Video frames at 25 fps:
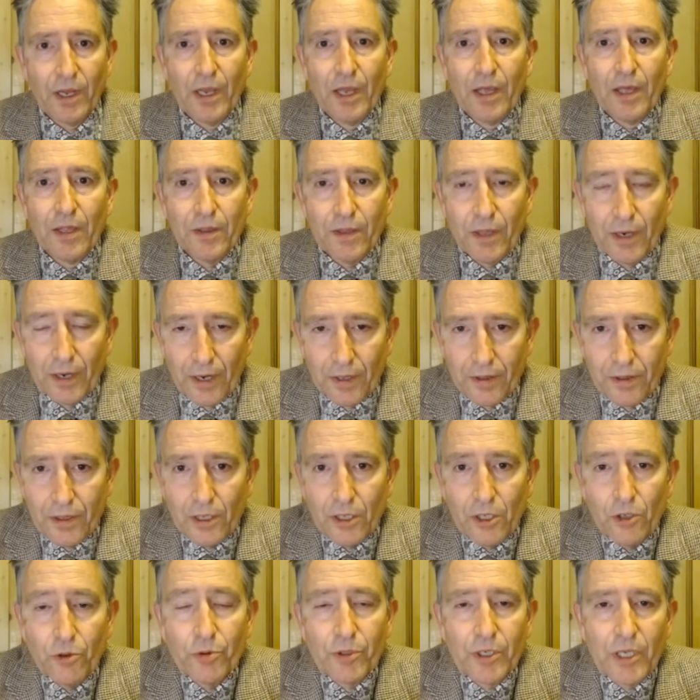then I think you
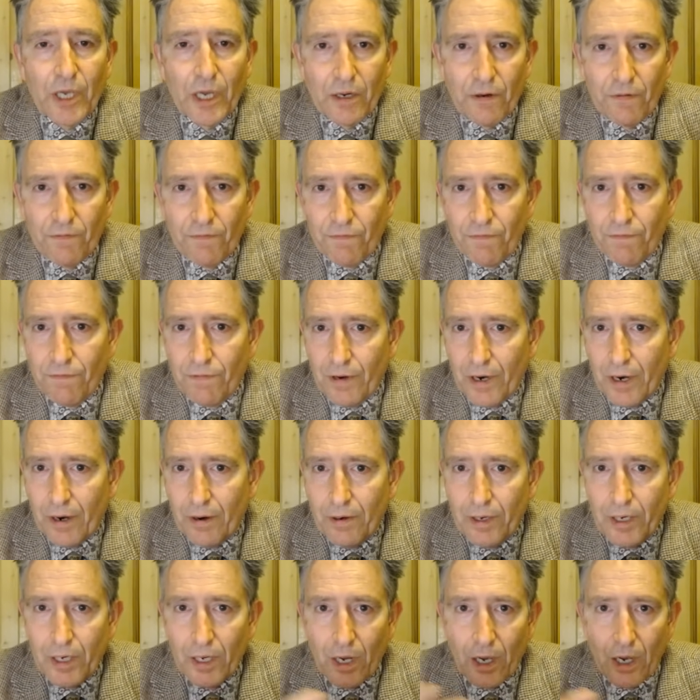would get a very
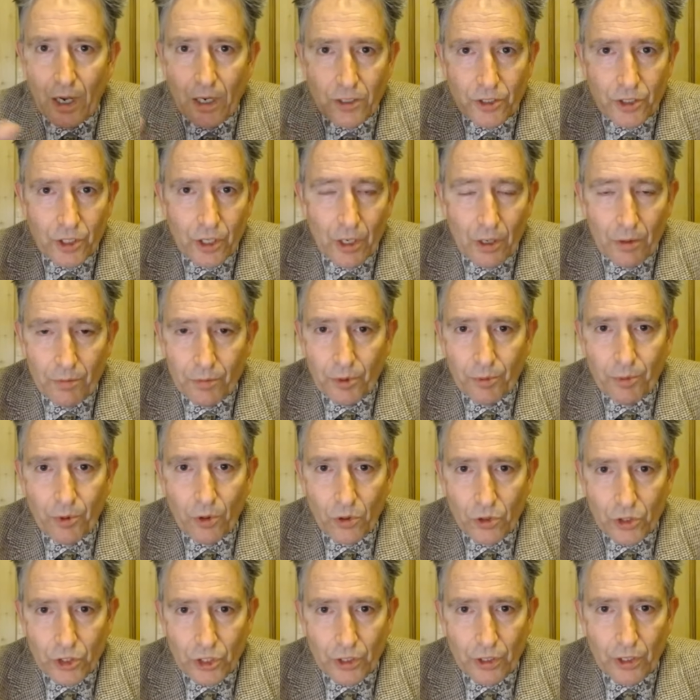large
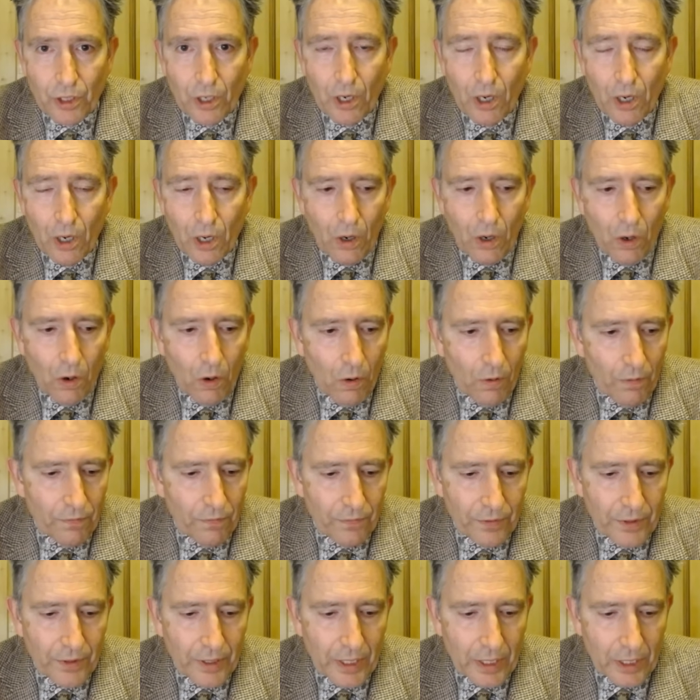proportion of
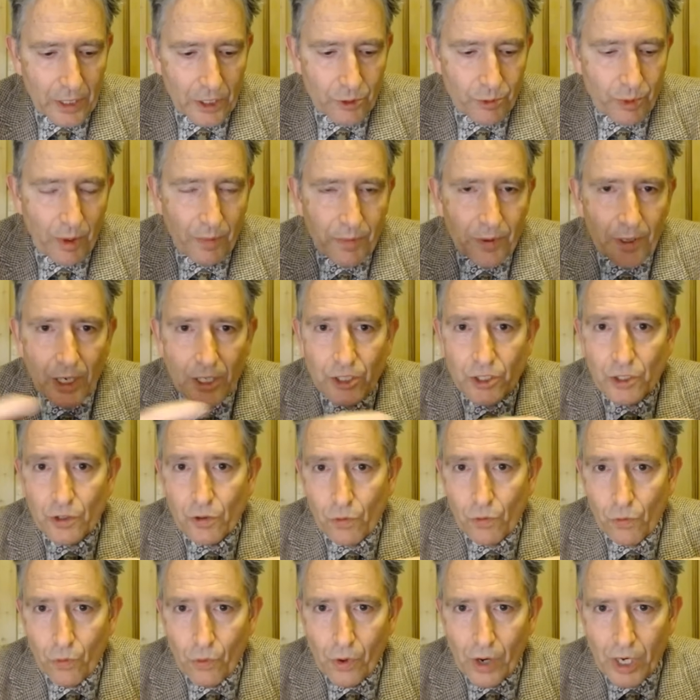the English population
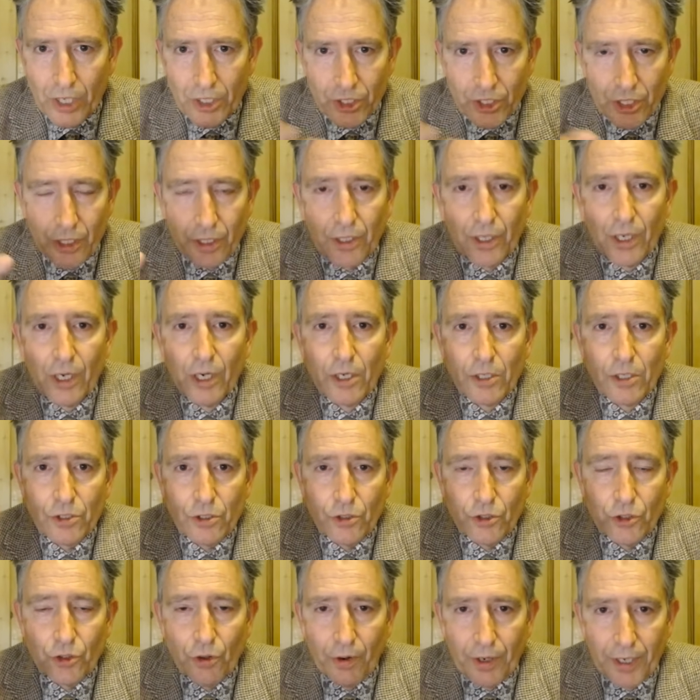rushing to
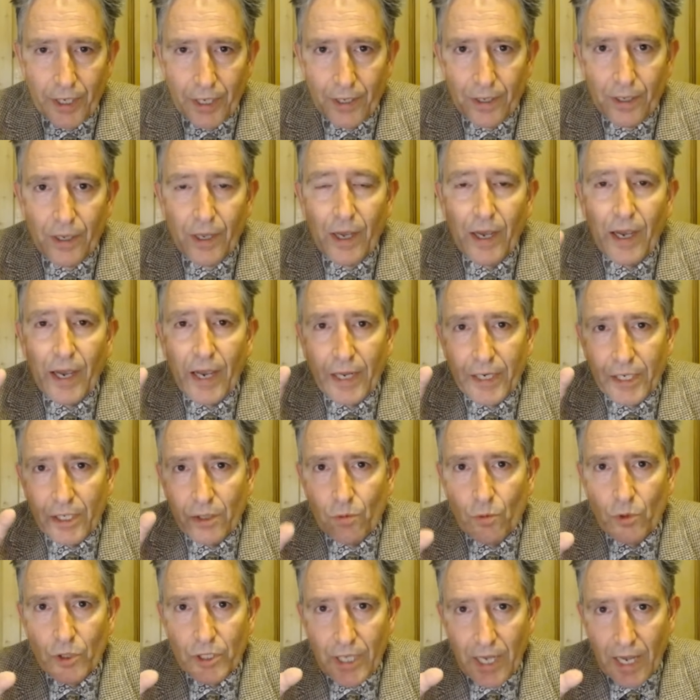join it, and it would
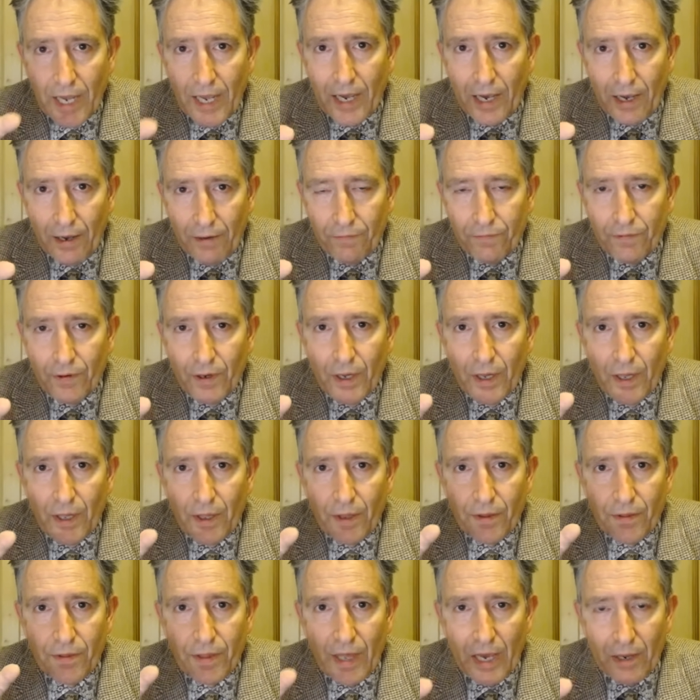have
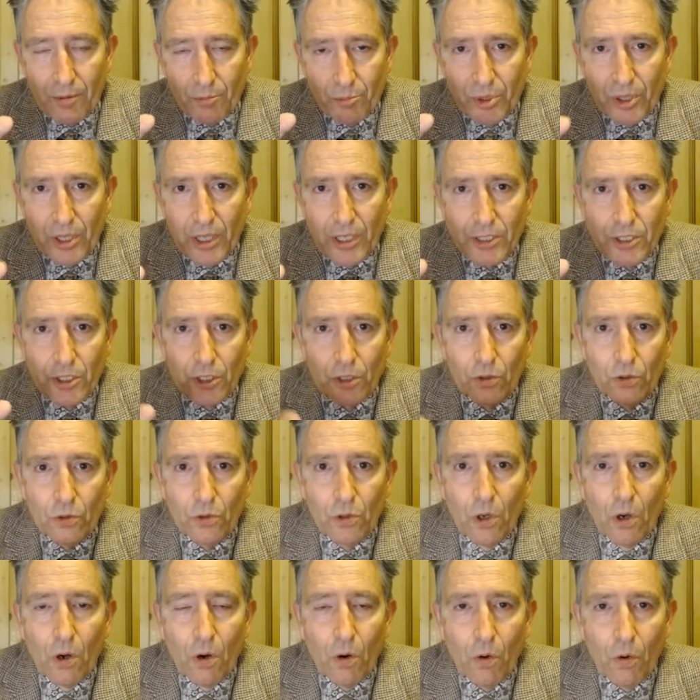that political
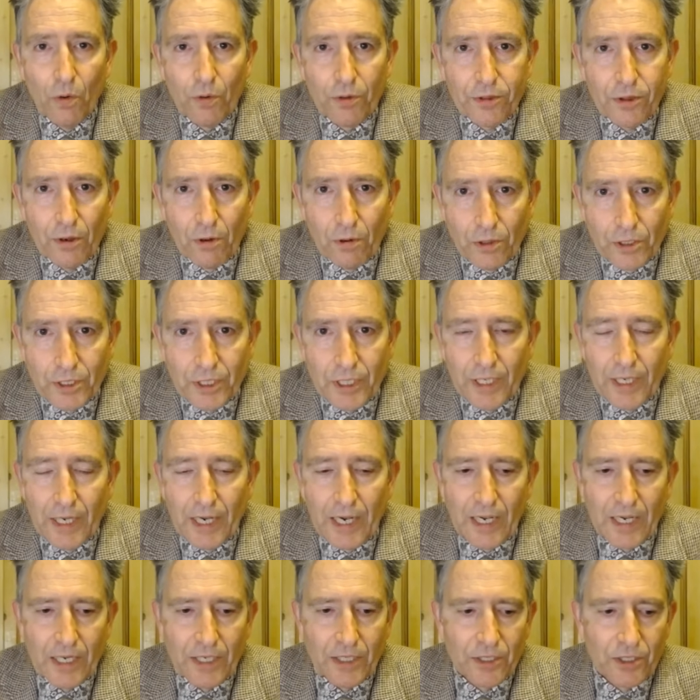authority
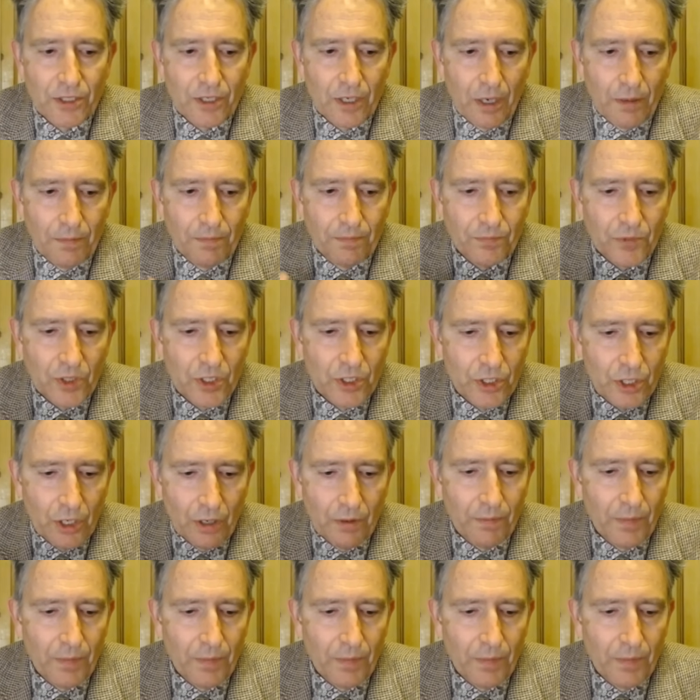as so